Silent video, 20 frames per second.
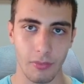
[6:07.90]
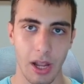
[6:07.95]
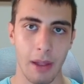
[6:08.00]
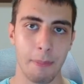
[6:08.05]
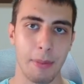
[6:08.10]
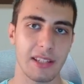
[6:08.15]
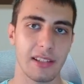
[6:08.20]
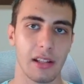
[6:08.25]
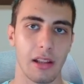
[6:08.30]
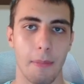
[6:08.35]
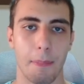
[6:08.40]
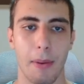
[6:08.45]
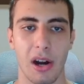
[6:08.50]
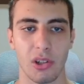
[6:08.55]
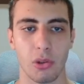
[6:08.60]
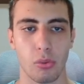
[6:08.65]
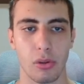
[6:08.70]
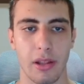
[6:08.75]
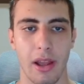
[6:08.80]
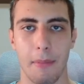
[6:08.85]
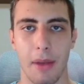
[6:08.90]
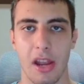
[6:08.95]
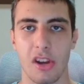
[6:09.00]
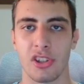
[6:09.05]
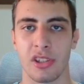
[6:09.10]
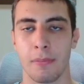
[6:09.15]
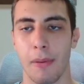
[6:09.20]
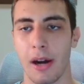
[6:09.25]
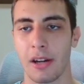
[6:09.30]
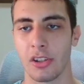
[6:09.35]
I'm basically a partner with them,
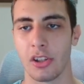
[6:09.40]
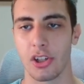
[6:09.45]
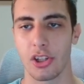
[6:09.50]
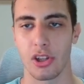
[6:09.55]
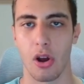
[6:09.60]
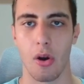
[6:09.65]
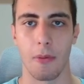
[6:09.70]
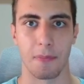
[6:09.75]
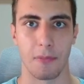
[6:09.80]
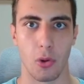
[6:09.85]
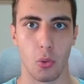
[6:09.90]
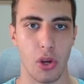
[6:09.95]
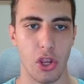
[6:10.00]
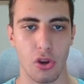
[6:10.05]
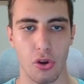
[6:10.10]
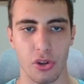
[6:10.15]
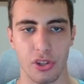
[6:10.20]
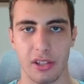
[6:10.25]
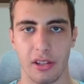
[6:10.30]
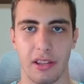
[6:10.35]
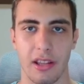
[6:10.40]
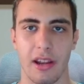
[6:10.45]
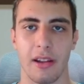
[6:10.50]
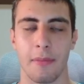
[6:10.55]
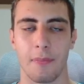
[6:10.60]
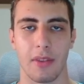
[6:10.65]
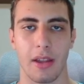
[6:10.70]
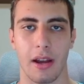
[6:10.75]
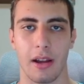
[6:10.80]
agency partner. So we use their